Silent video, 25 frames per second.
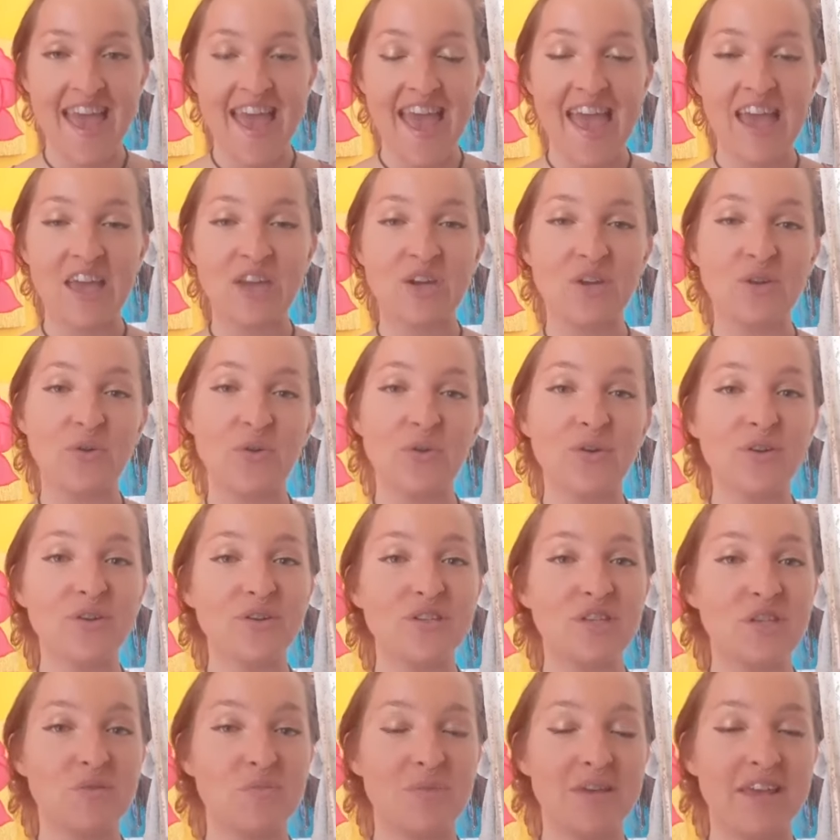And in order
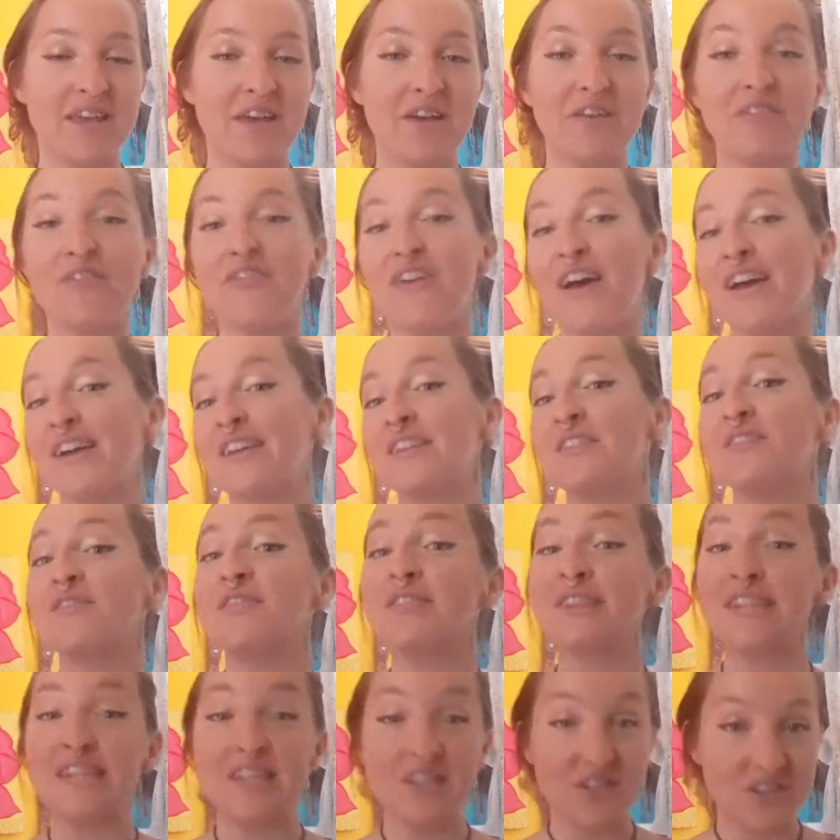to be effective
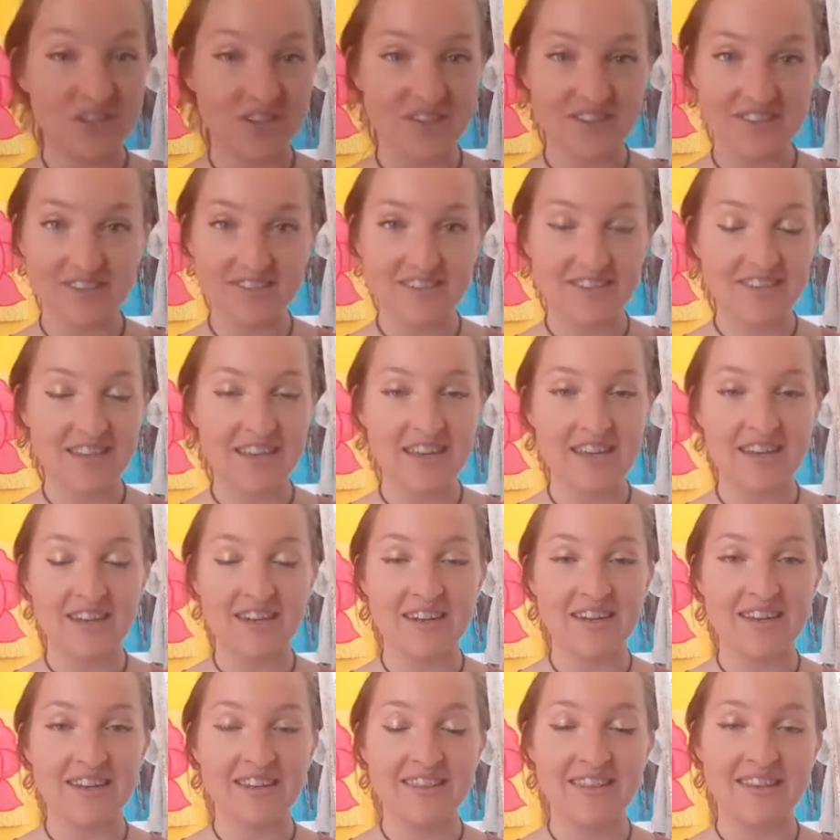leaders
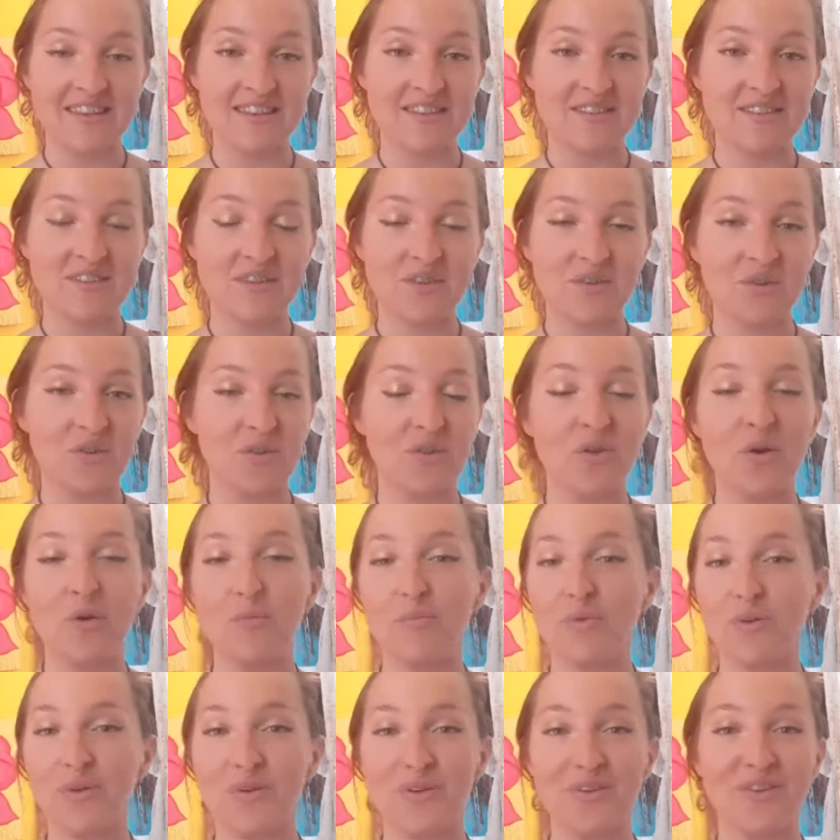in this
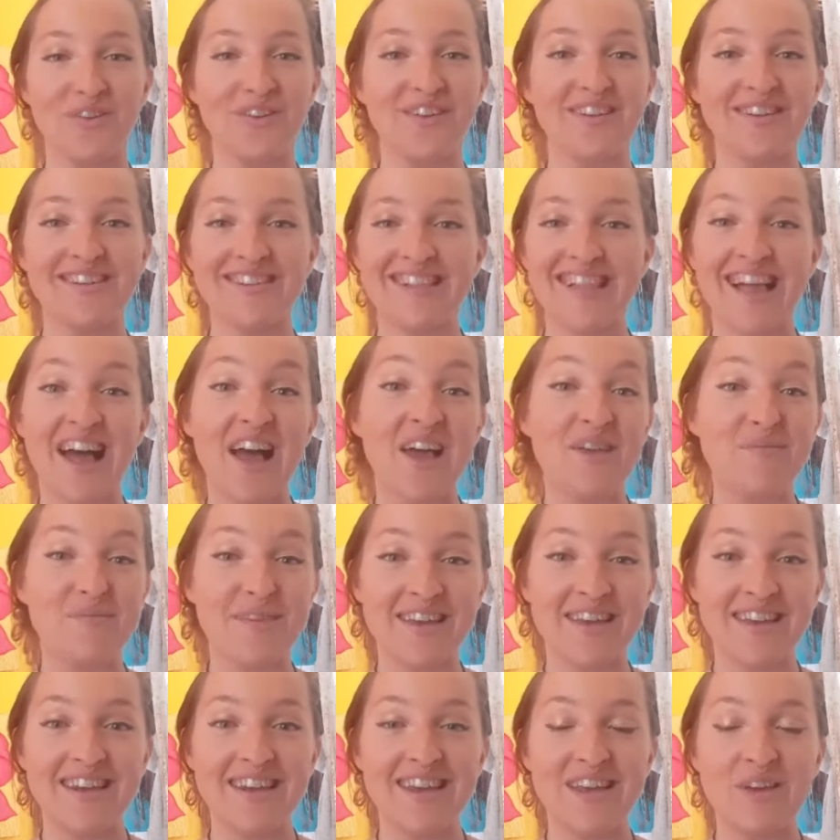global
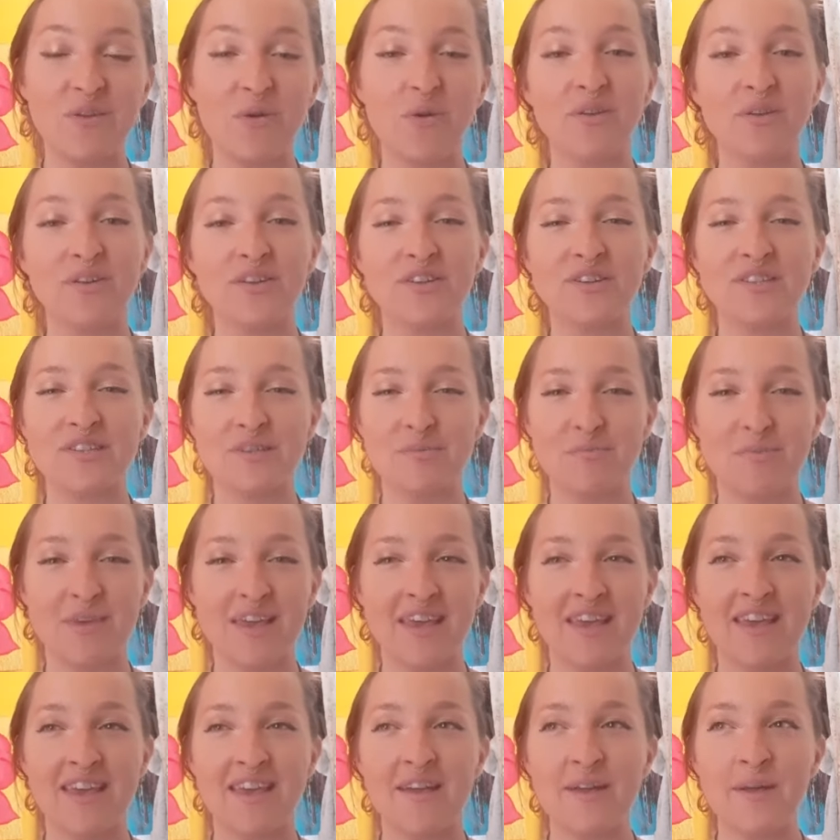climate, in order to
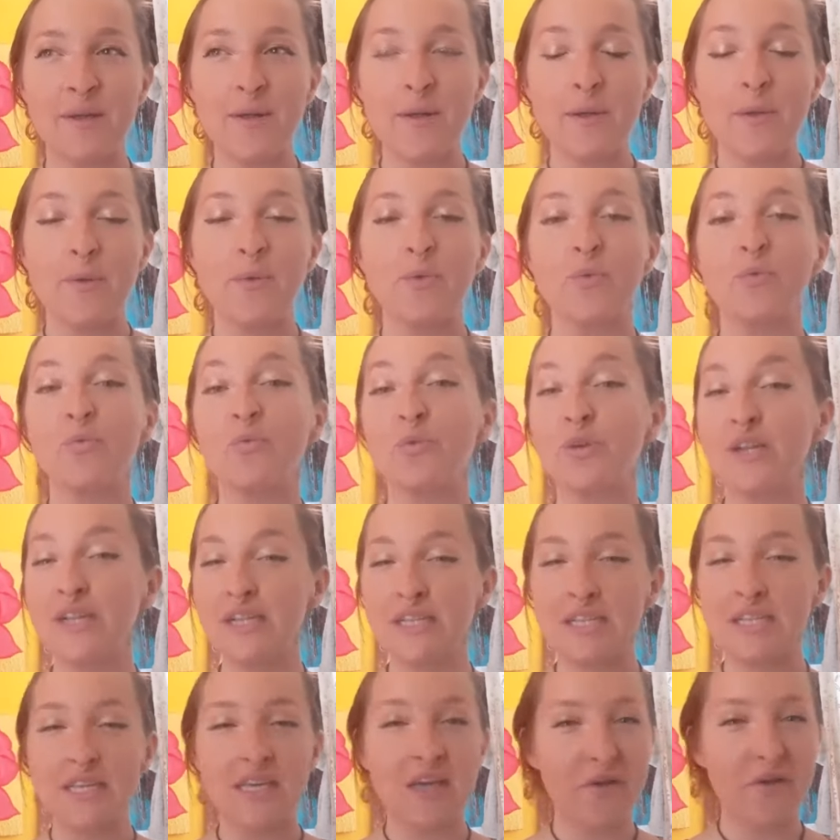be
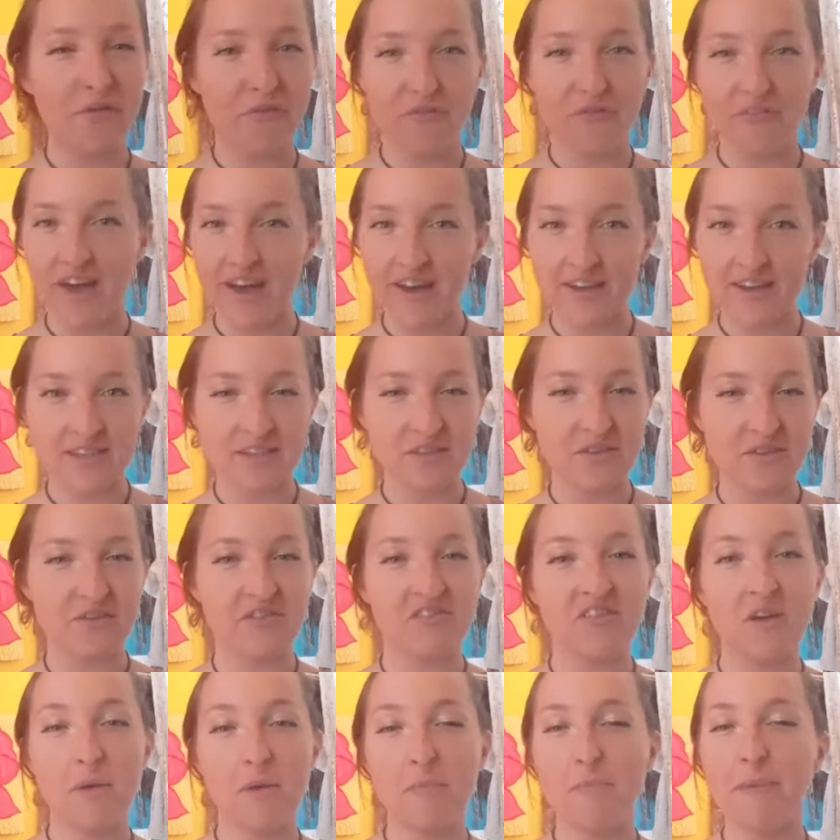really
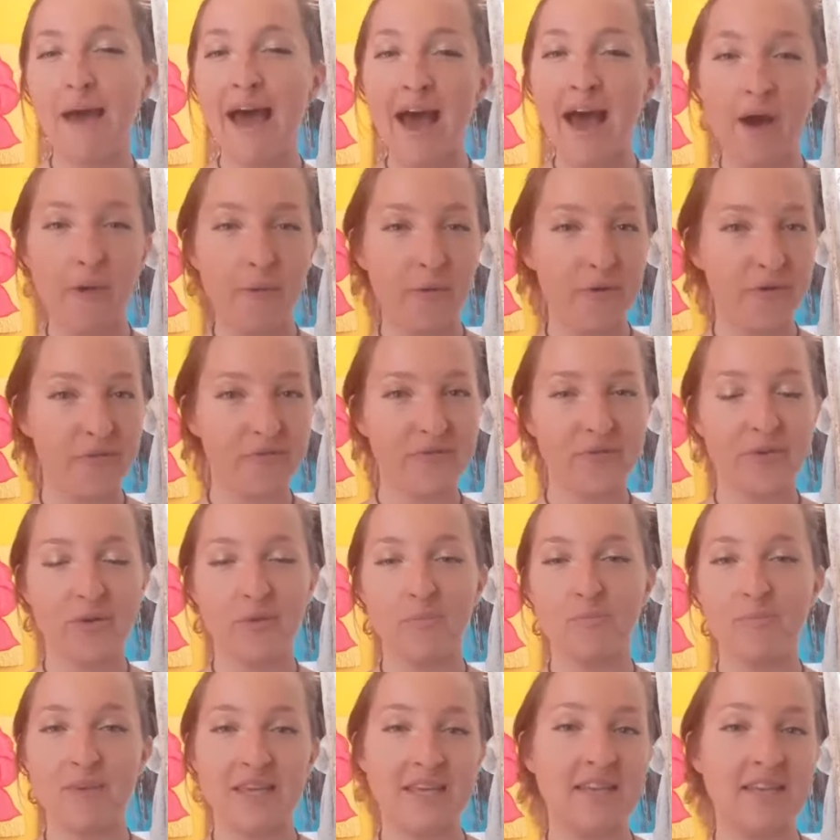effective, powerful
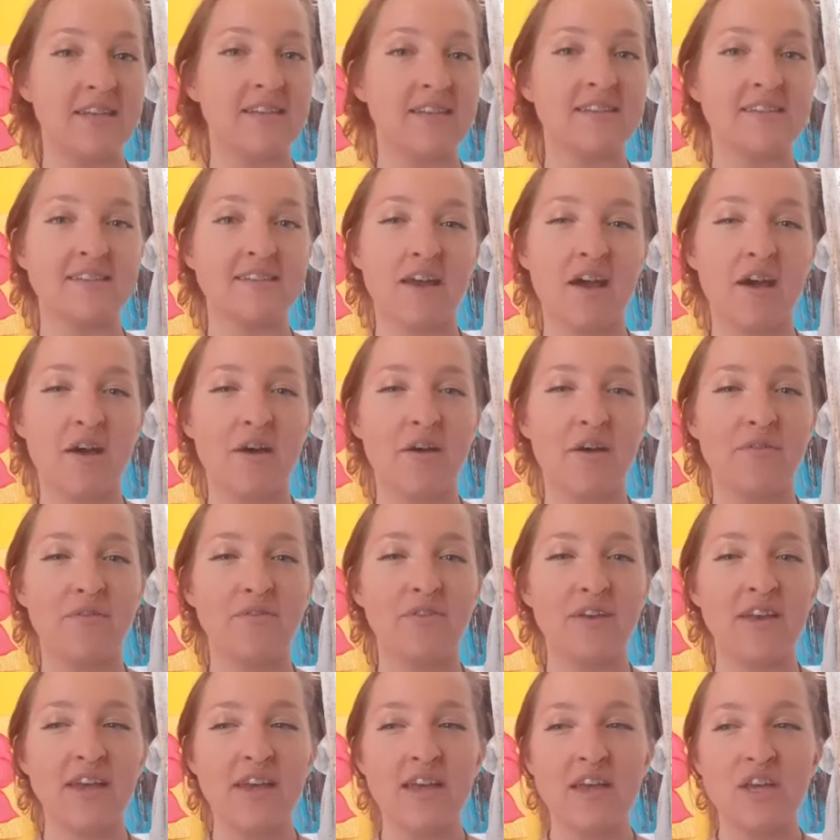beings of
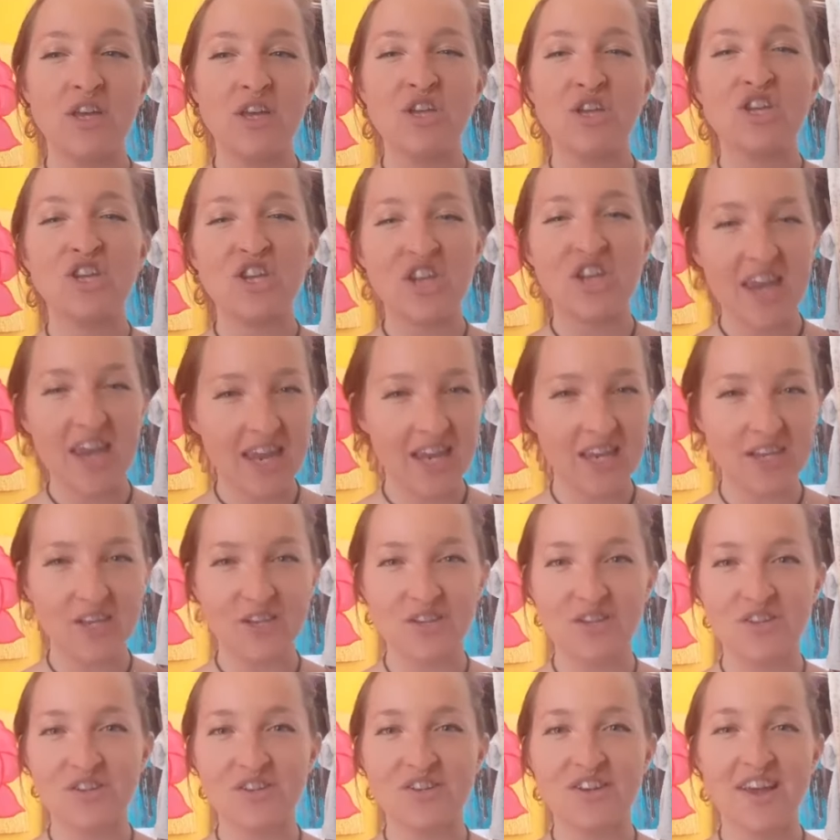
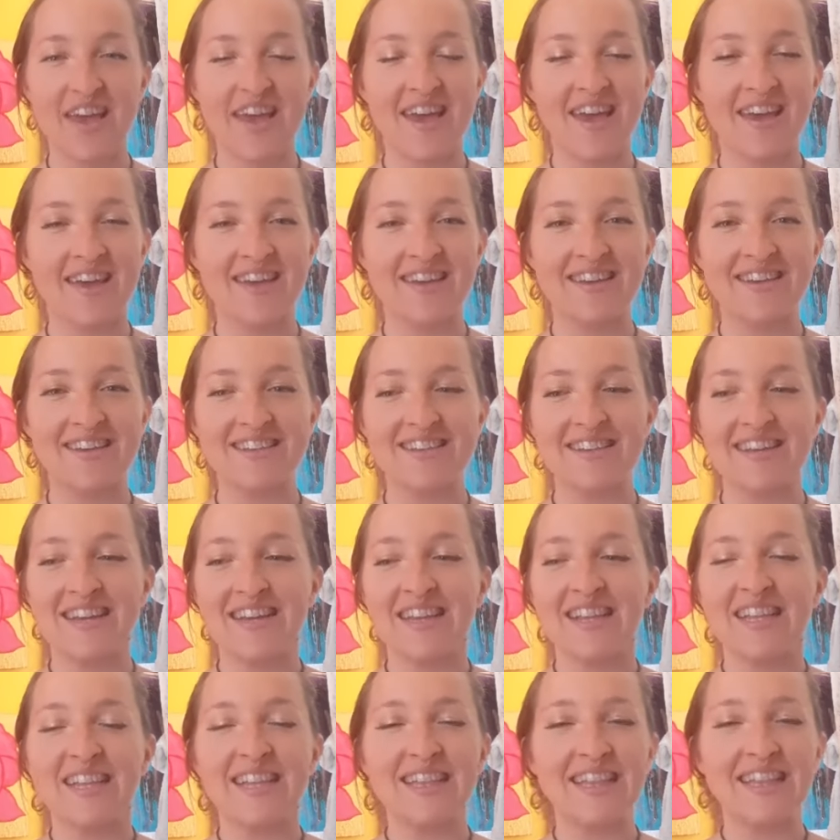change and
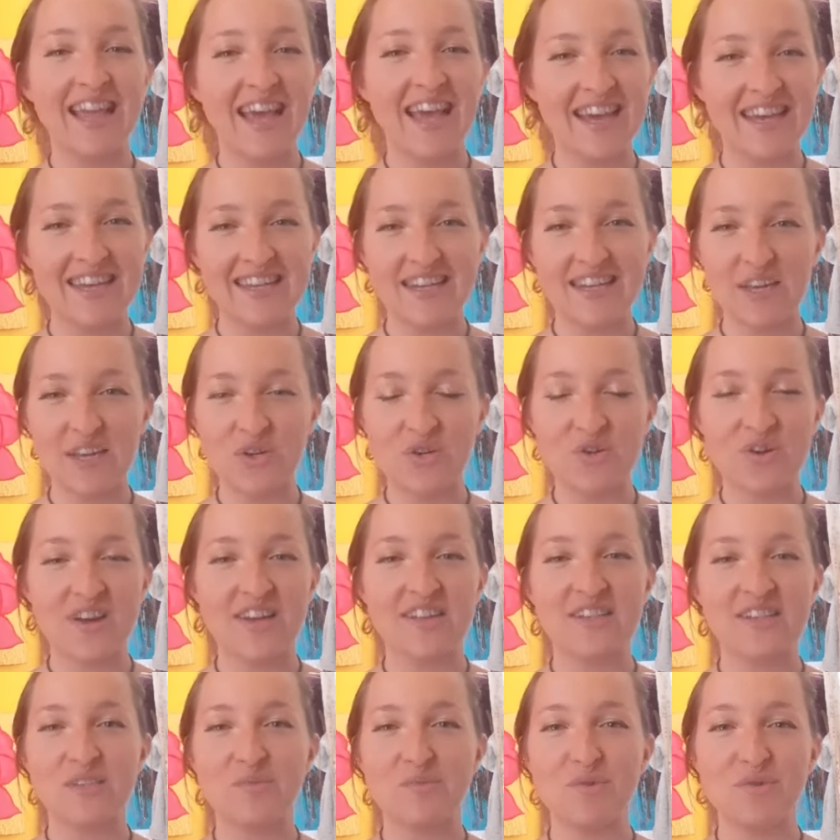light and
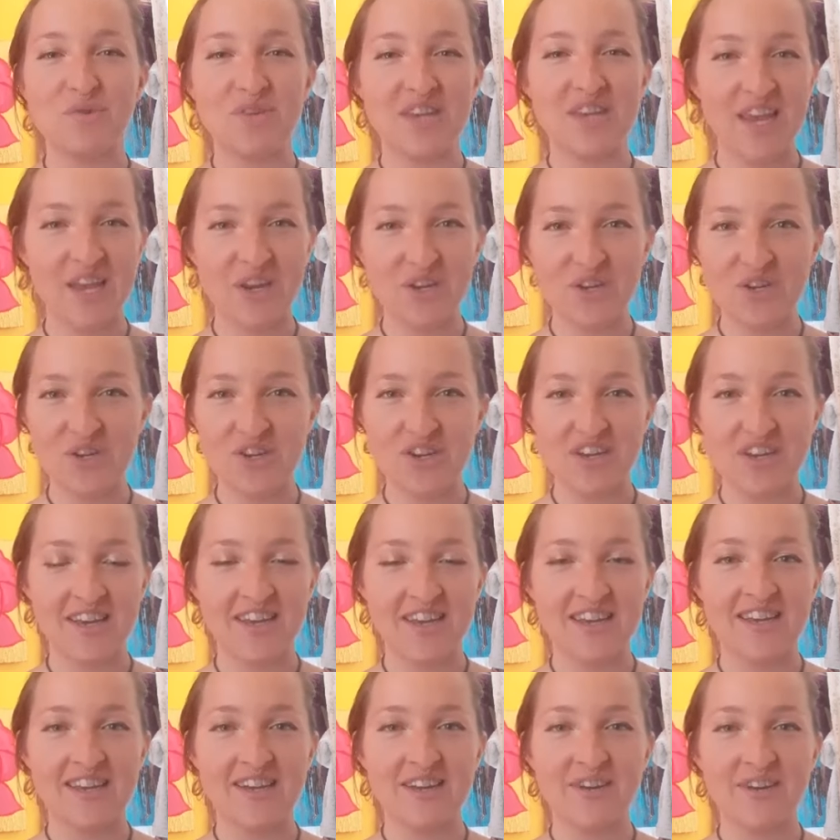
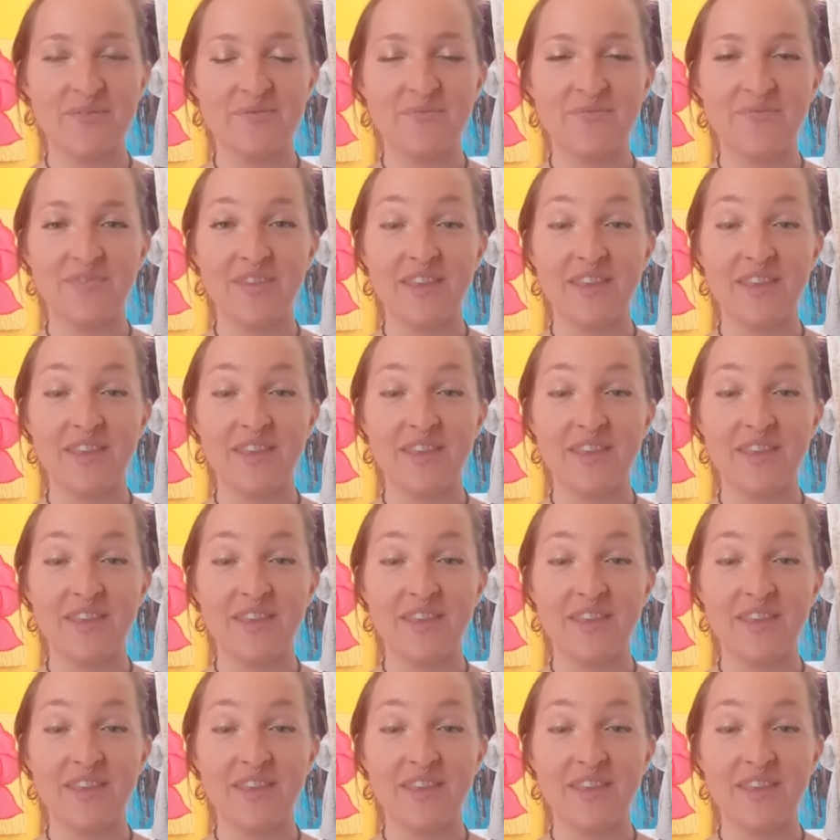transmutation,